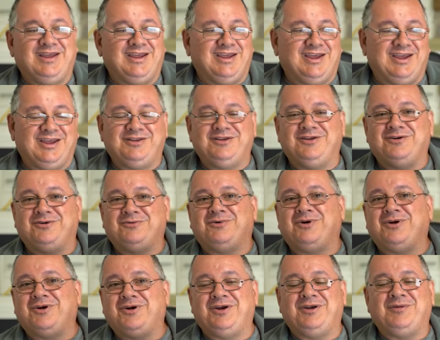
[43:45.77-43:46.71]
and you're
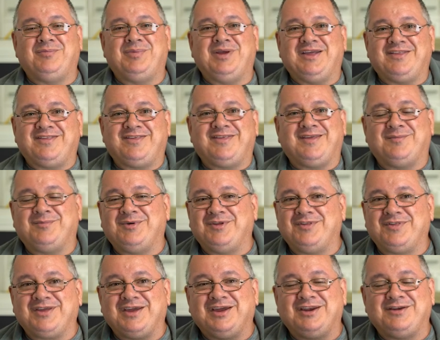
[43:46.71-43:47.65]
worried about
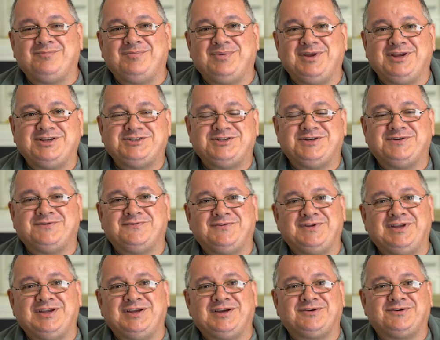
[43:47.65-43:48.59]
someone's going to pinch your
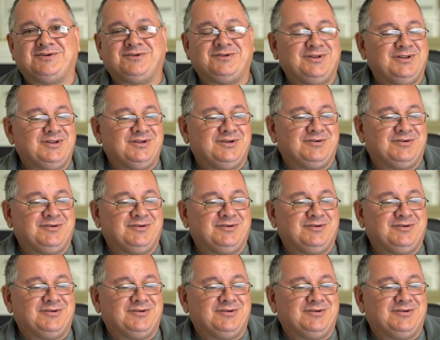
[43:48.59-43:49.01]
vehicle,